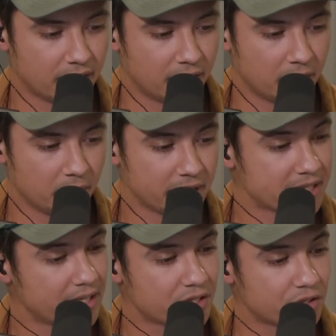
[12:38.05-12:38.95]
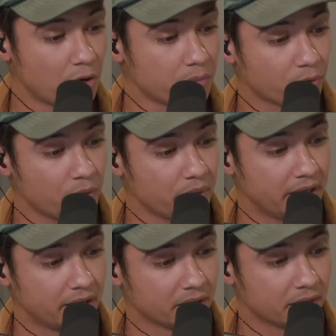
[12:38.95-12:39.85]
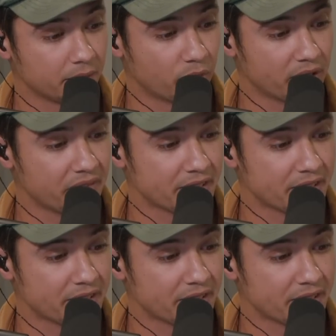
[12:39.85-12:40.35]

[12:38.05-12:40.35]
but it says Stone Brewing Buena